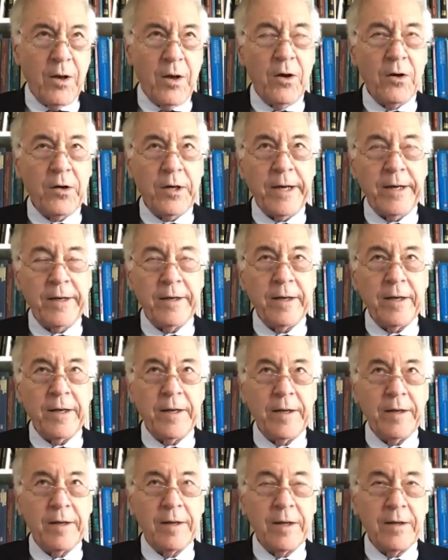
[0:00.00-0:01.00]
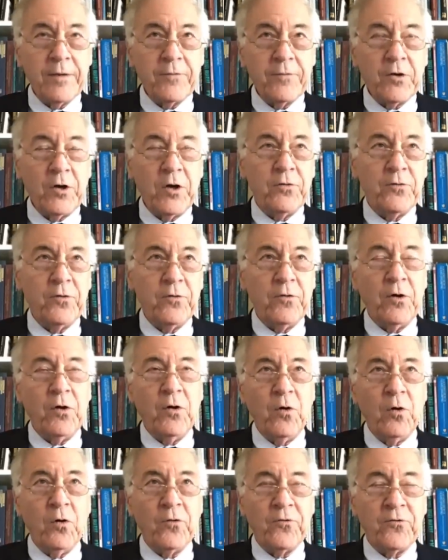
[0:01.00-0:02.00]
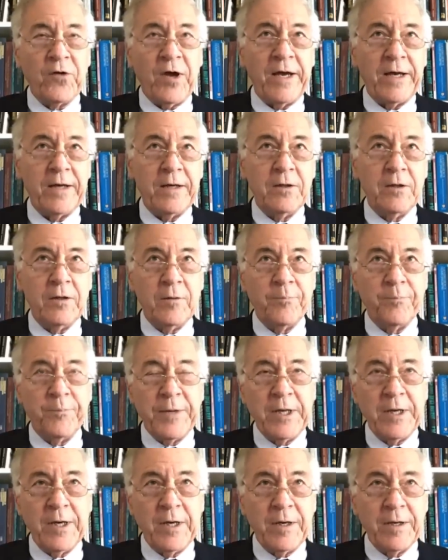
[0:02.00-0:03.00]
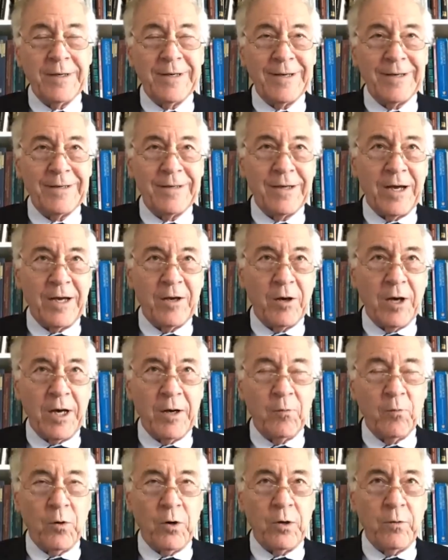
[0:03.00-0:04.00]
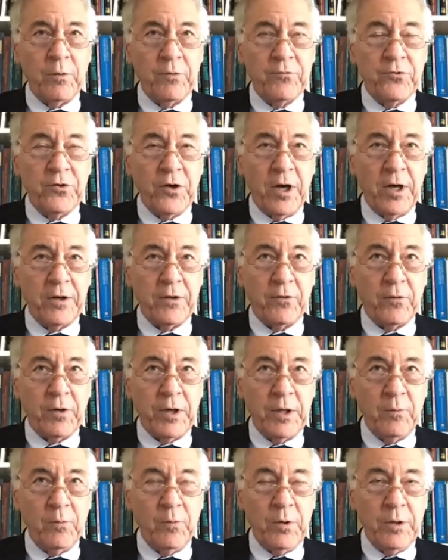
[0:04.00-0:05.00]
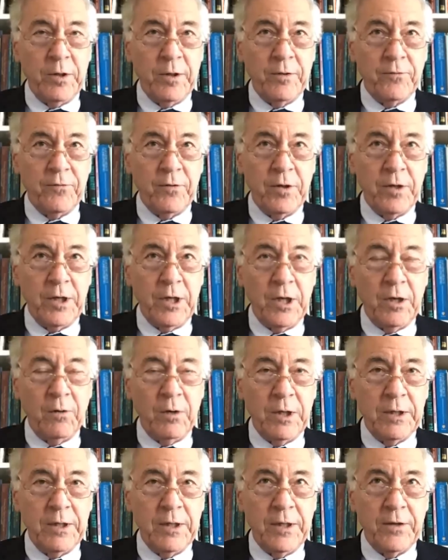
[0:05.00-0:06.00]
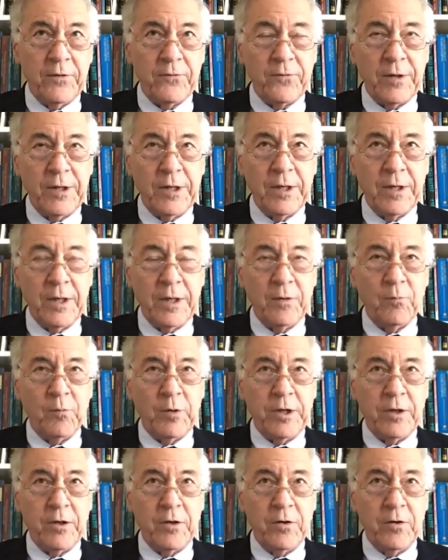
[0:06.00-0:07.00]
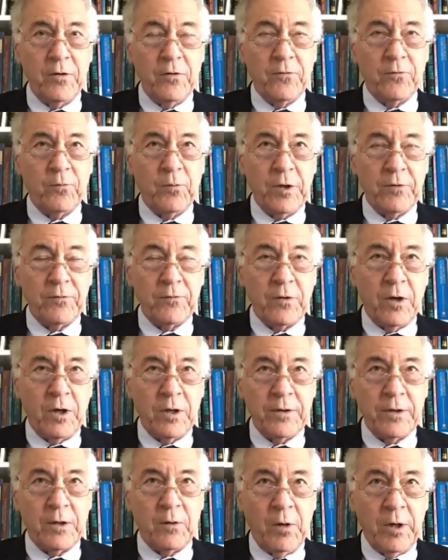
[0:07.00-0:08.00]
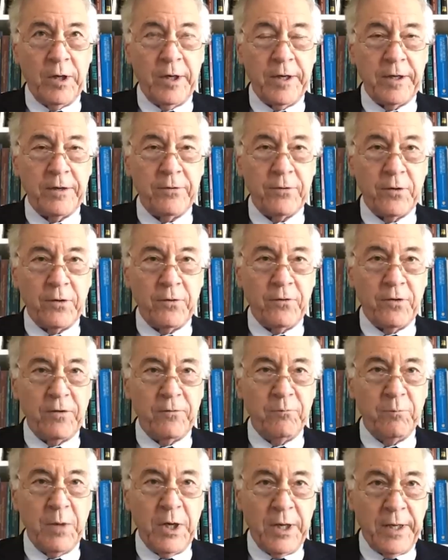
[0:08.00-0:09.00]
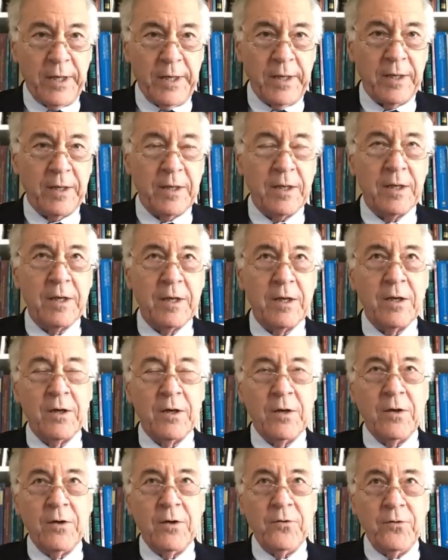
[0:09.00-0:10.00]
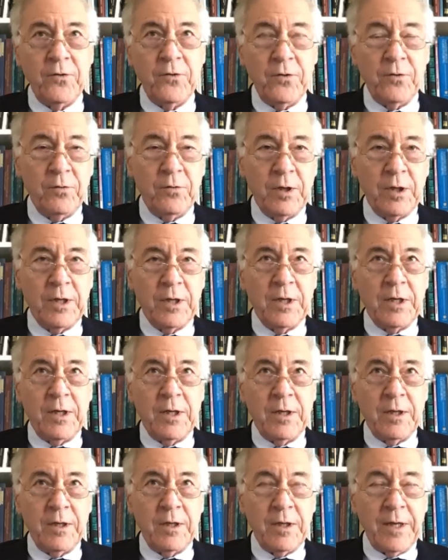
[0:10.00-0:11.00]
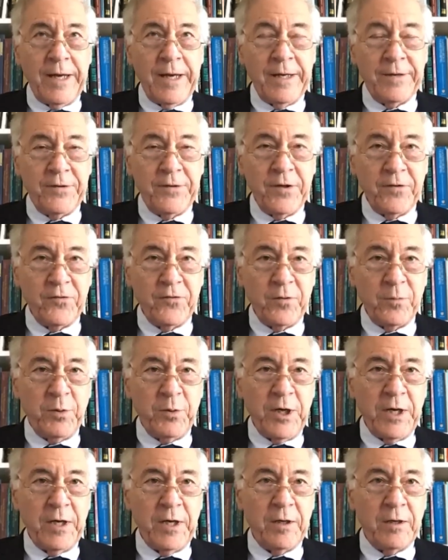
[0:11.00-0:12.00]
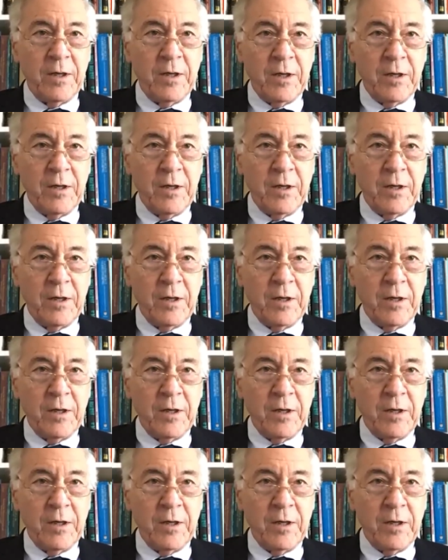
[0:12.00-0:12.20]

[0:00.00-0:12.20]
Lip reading: Okay, let's go through the whole cycle. I work with John Greenwood, as you know, on this, and we use what's called the quantity theory of money to anticipate